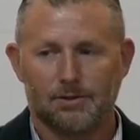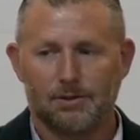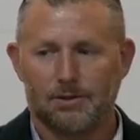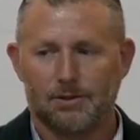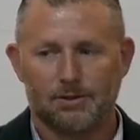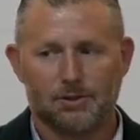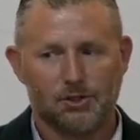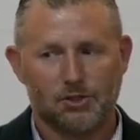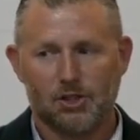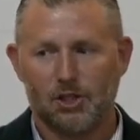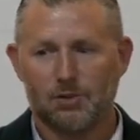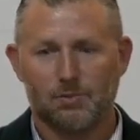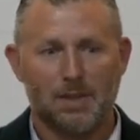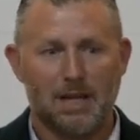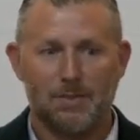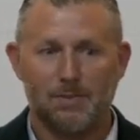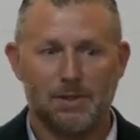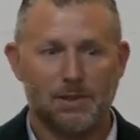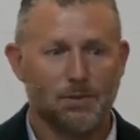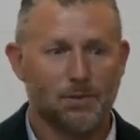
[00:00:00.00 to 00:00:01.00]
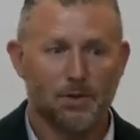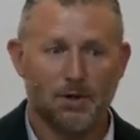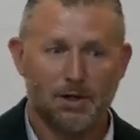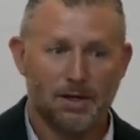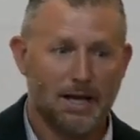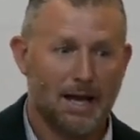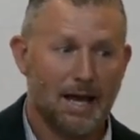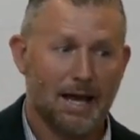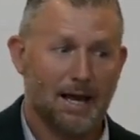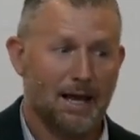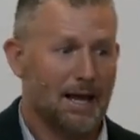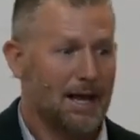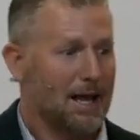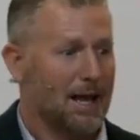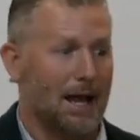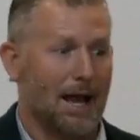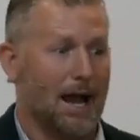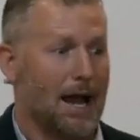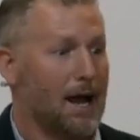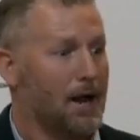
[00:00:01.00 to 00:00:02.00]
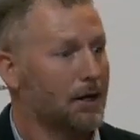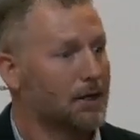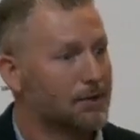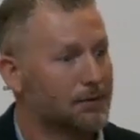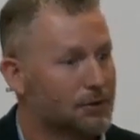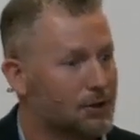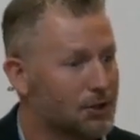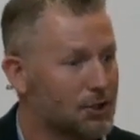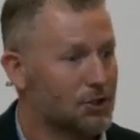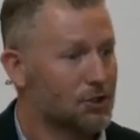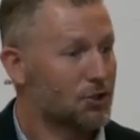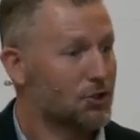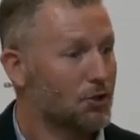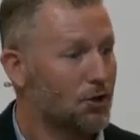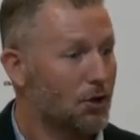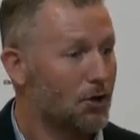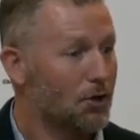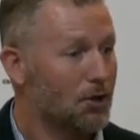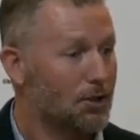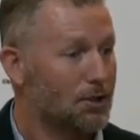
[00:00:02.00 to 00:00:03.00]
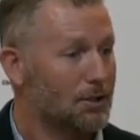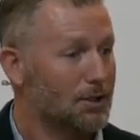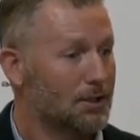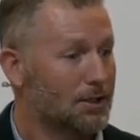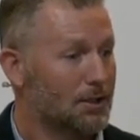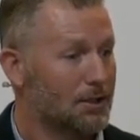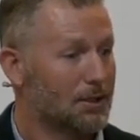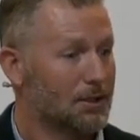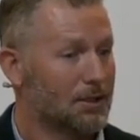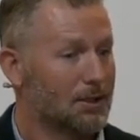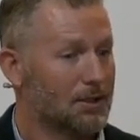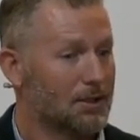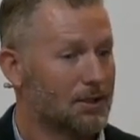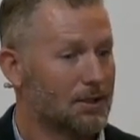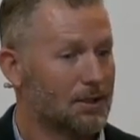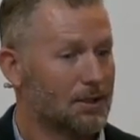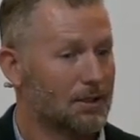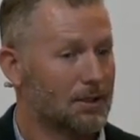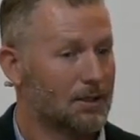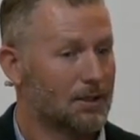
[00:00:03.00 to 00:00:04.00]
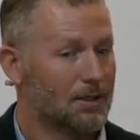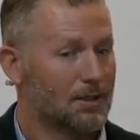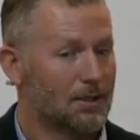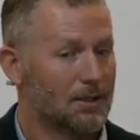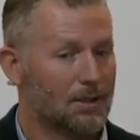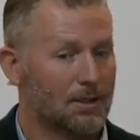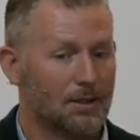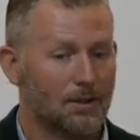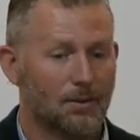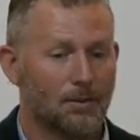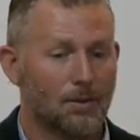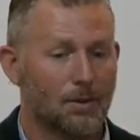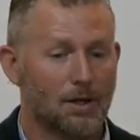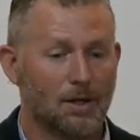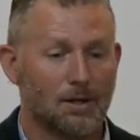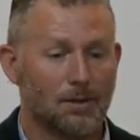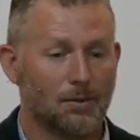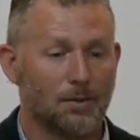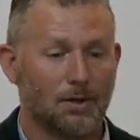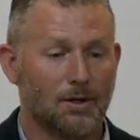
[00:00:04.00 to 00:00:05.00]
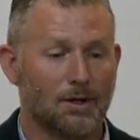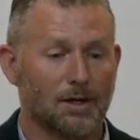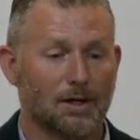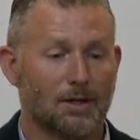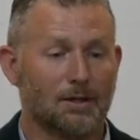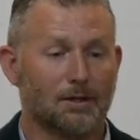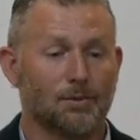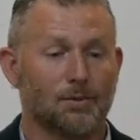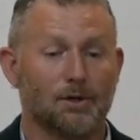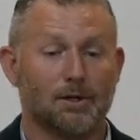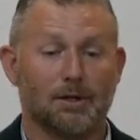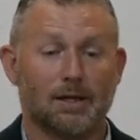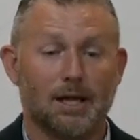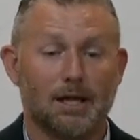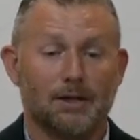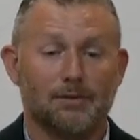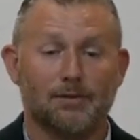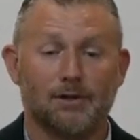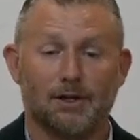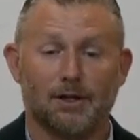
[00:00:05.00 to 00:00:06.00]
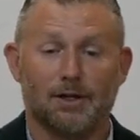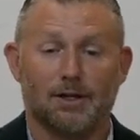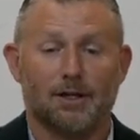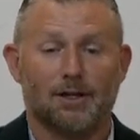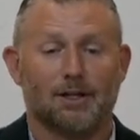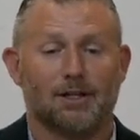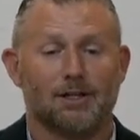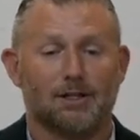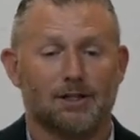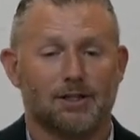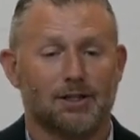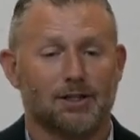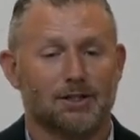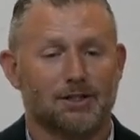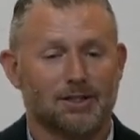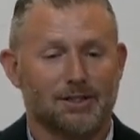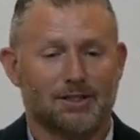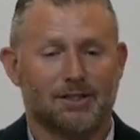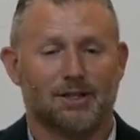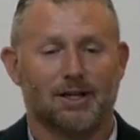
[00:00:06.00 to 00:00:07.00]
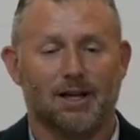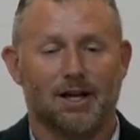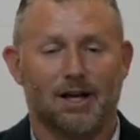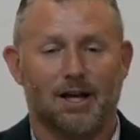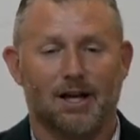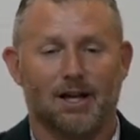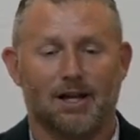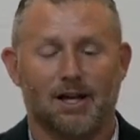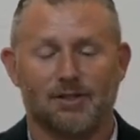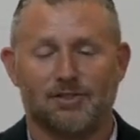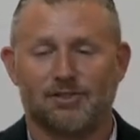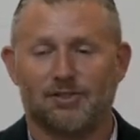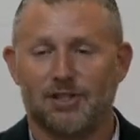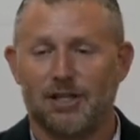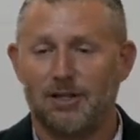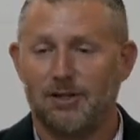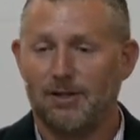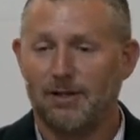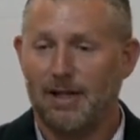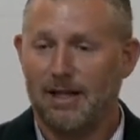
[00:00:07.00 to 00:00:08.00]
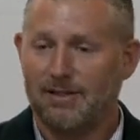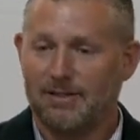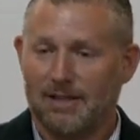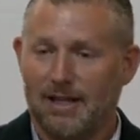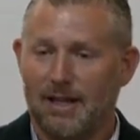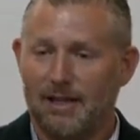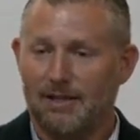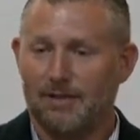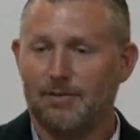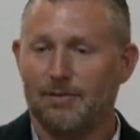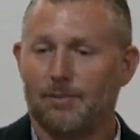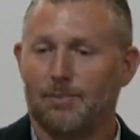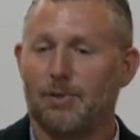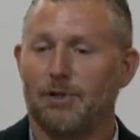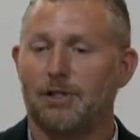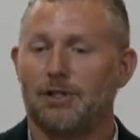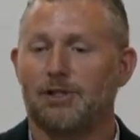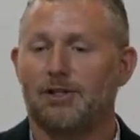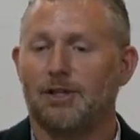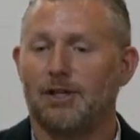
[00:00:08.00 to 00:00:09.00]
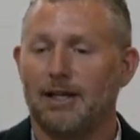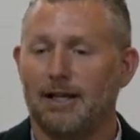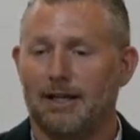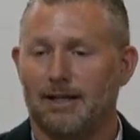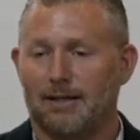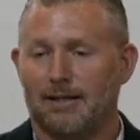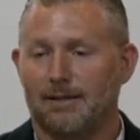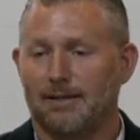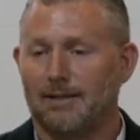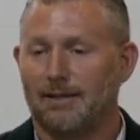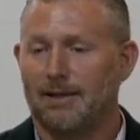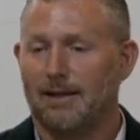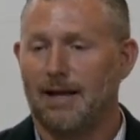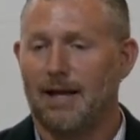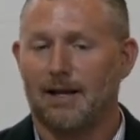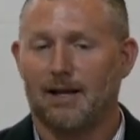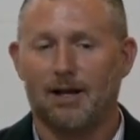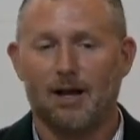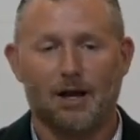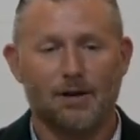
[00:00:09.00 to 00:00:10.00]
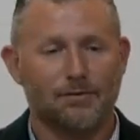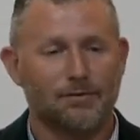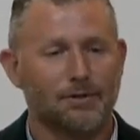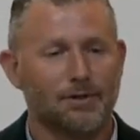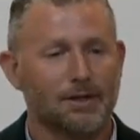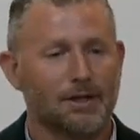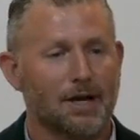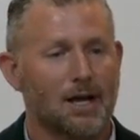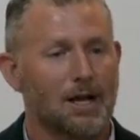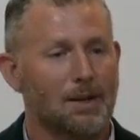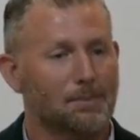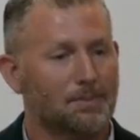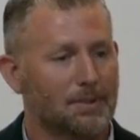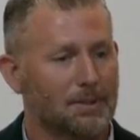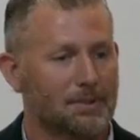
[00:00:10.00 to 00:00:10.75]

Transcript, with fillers: Just because maybe we're not out of control, we're, we're, we're kind of a, a, a sinner that's kind of pretty good at, at covering up,